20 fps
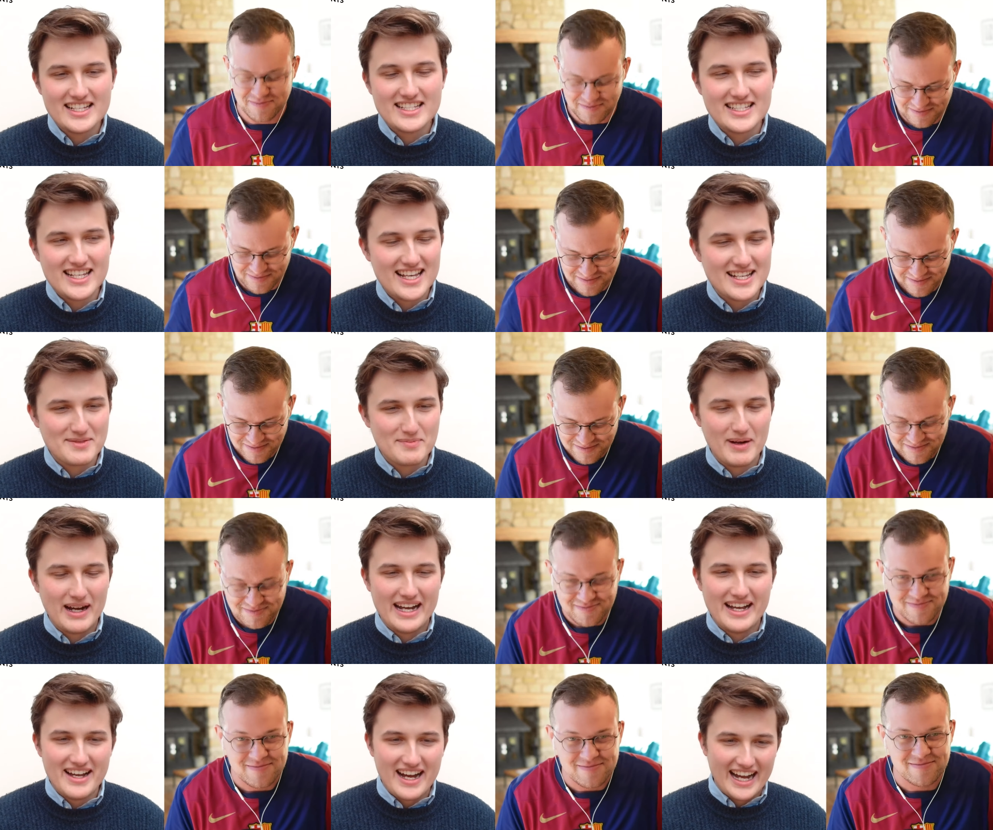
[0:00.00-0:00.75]
Speaker 1: this is
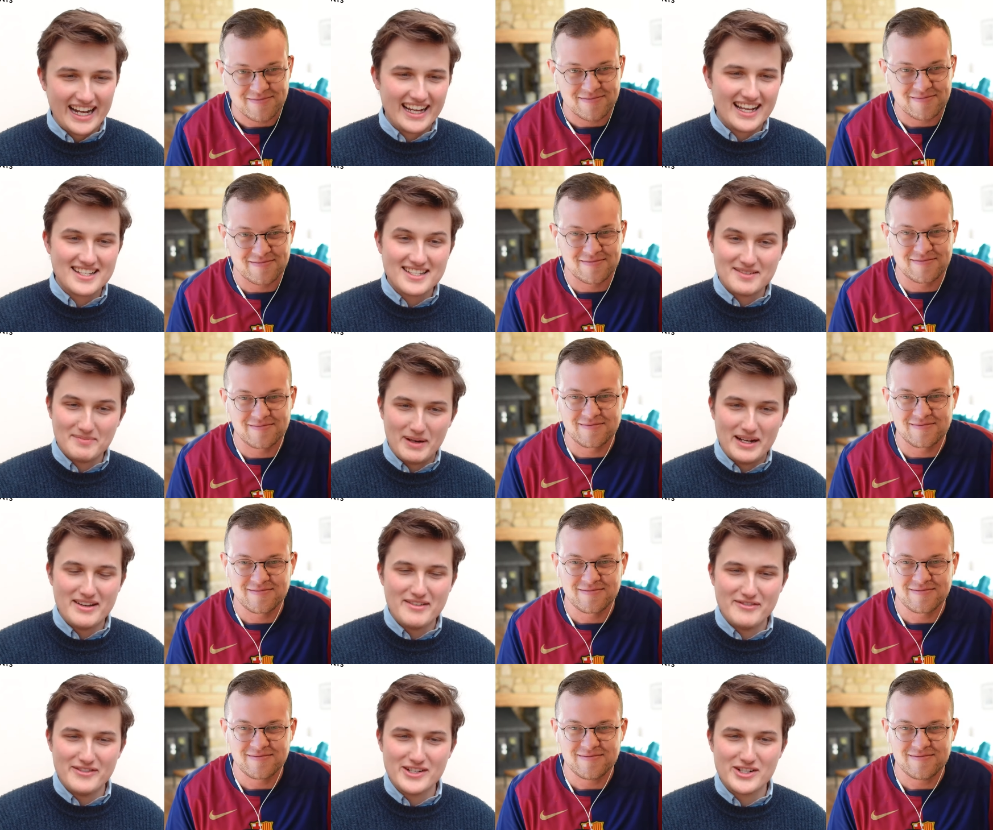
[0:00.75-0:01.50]
my, I guess, my
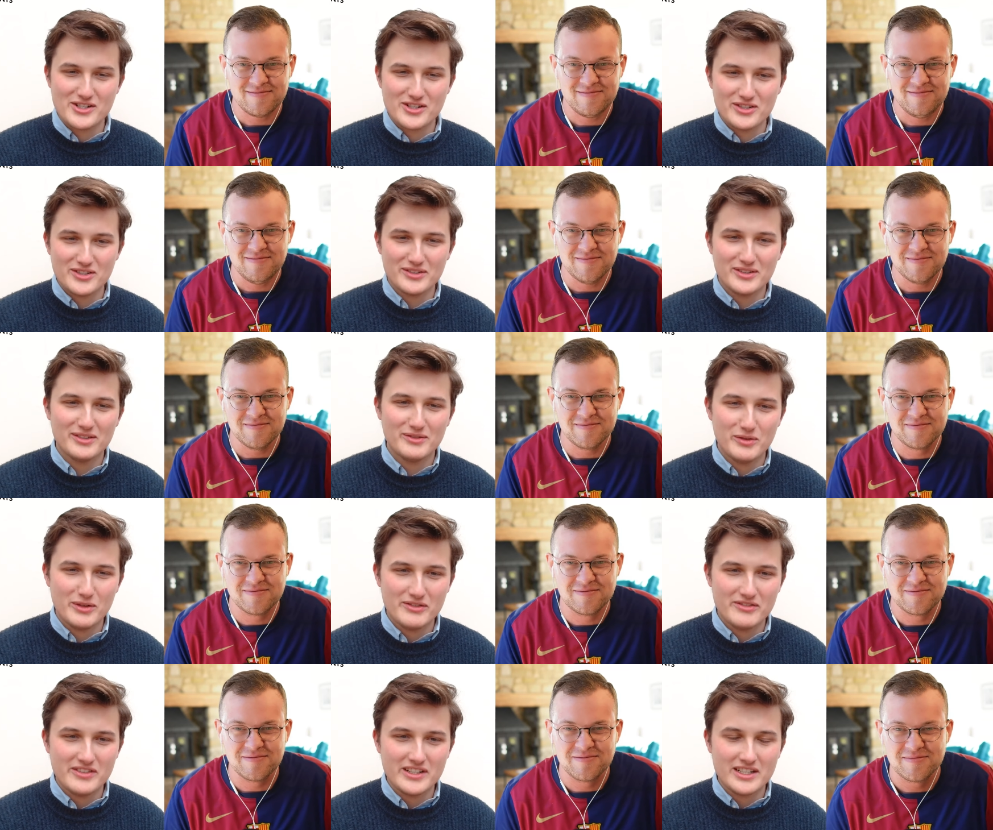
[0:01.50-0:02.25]
official
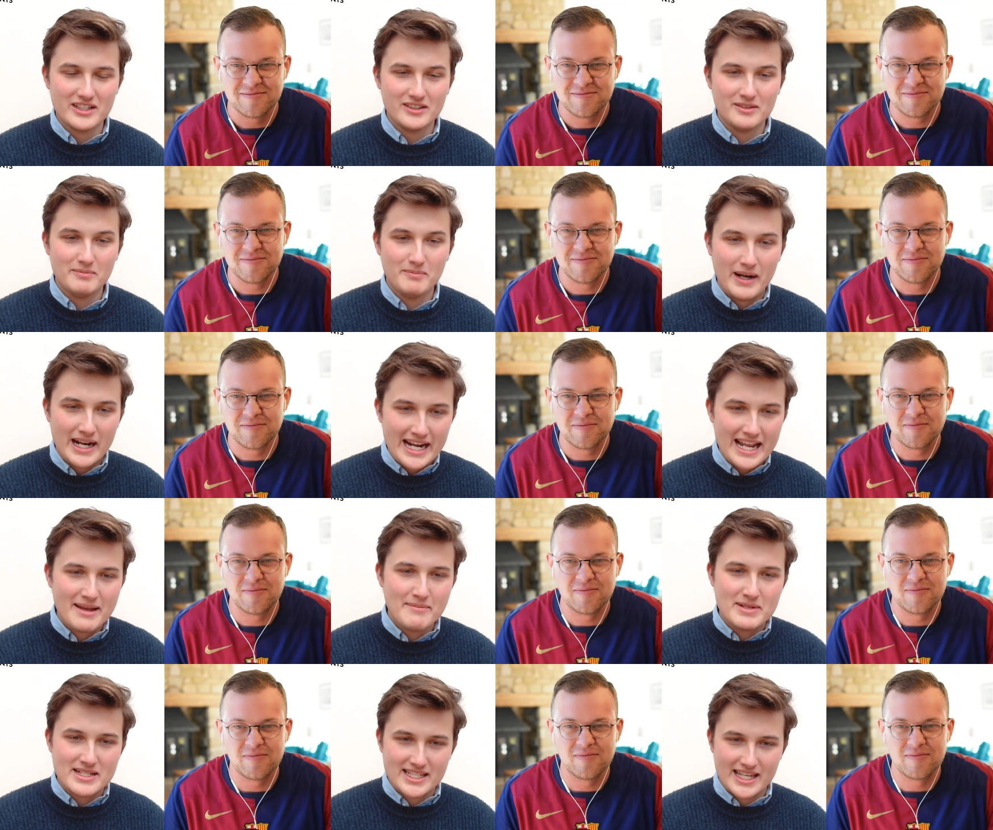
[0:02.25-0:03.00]
reveal. My name
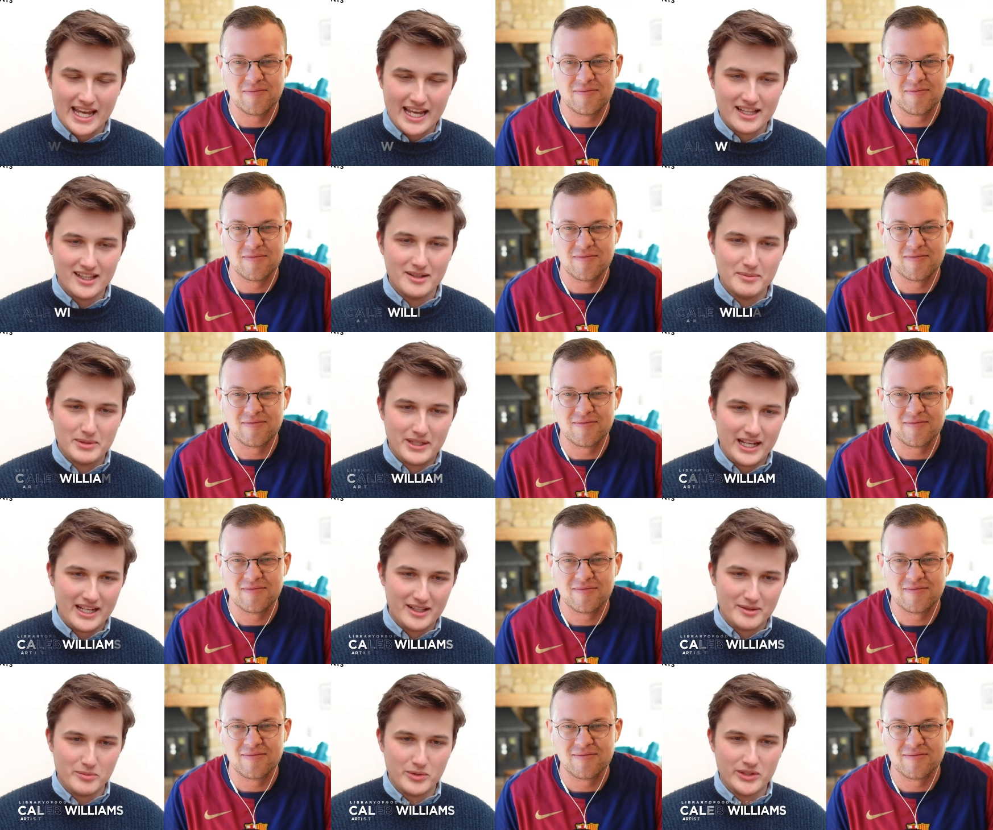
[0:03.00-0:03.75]
is Caleb,
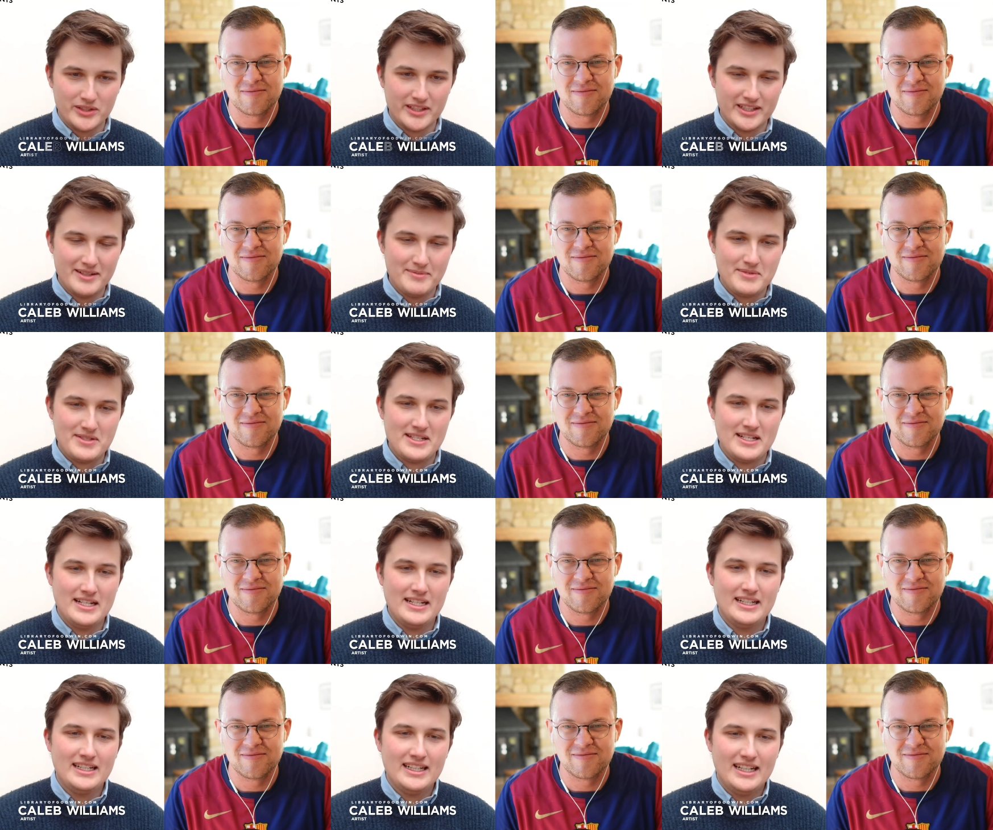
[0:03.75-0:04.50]
Caleb Williams,
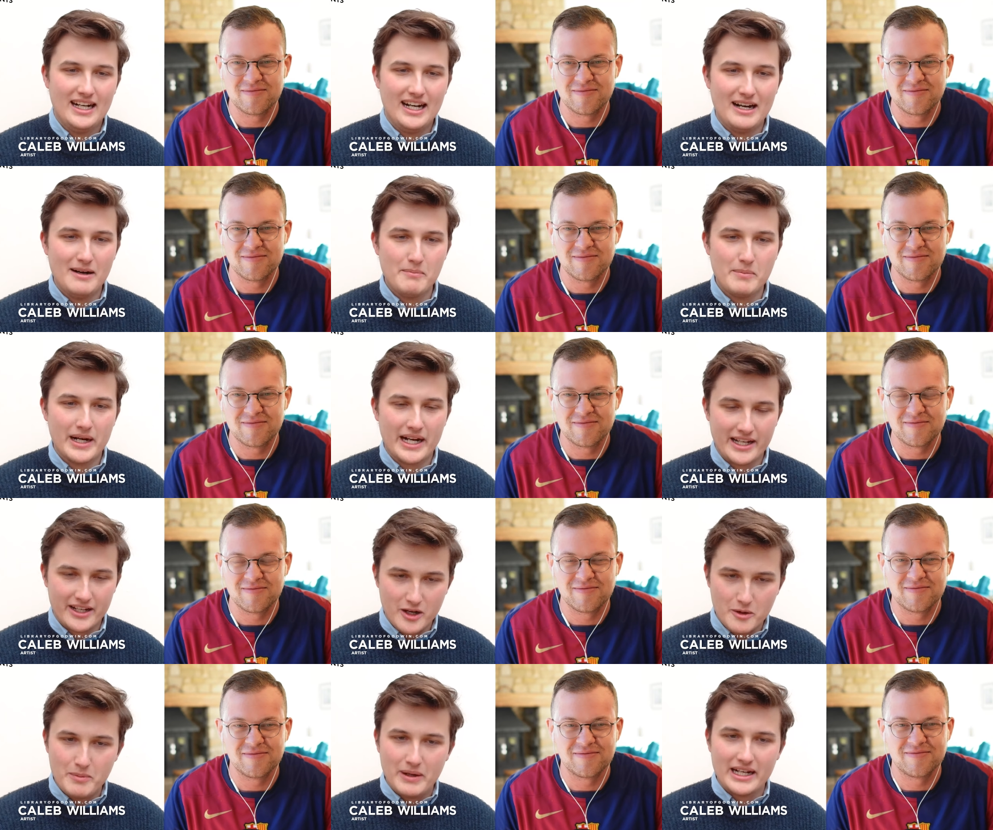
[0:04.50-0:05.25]
um, but I
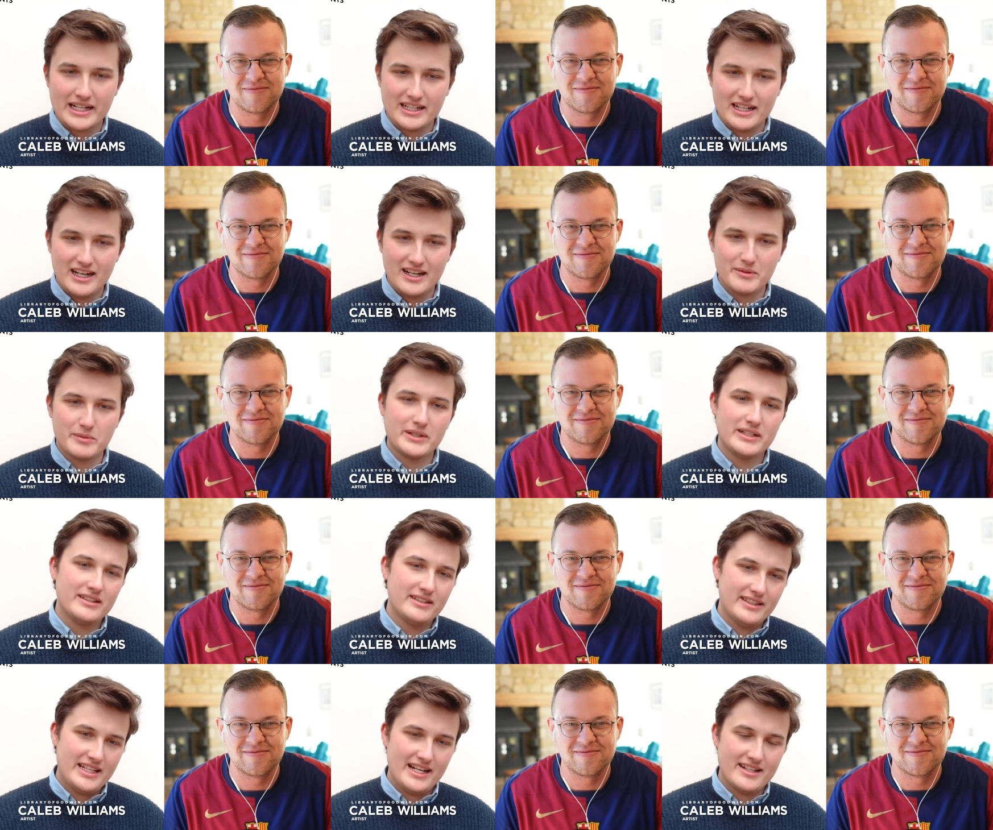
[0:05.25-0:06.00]
go by Godwin,
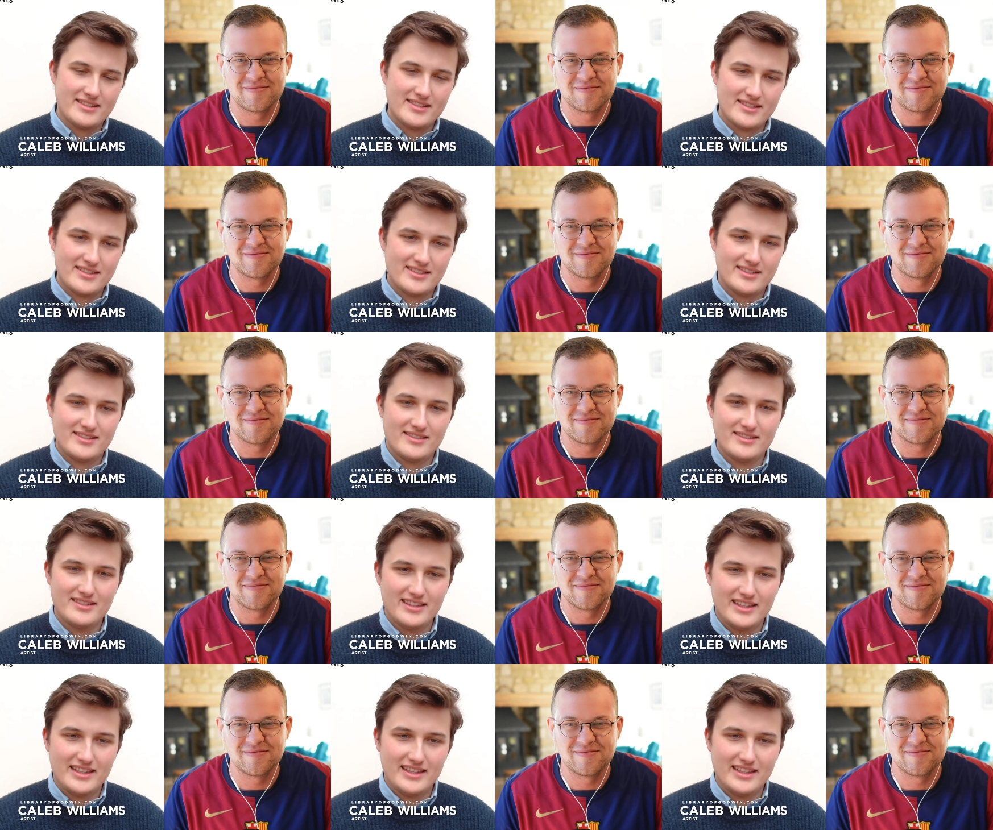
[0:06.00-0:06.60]
and that's